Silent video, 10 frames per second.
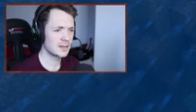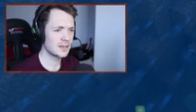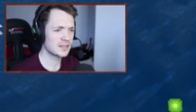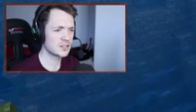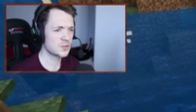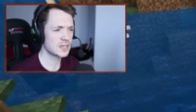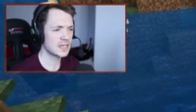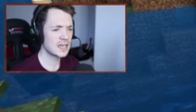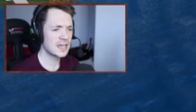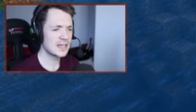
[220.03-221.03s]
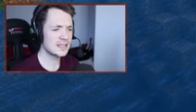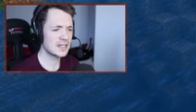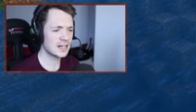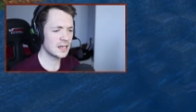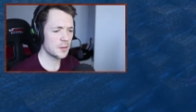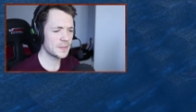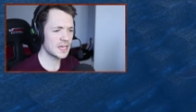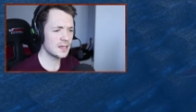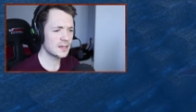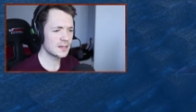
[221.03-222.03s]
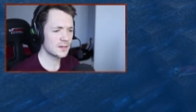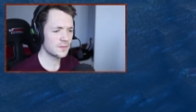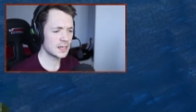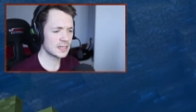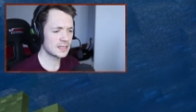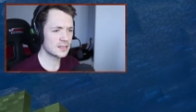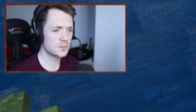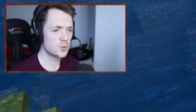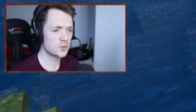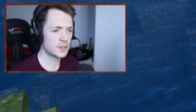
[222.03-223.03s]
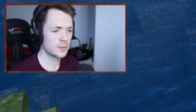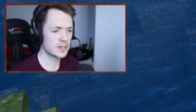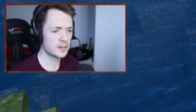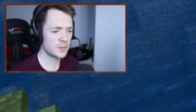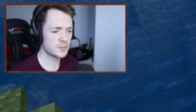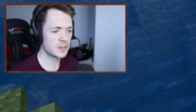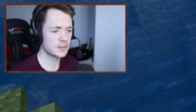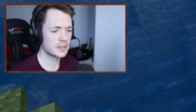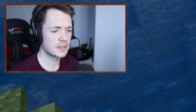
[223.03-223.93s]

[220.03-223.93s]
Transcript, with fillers: That's intriguing. Is he going to climb up here? I feel like I need to get some water anyway, so I might as well.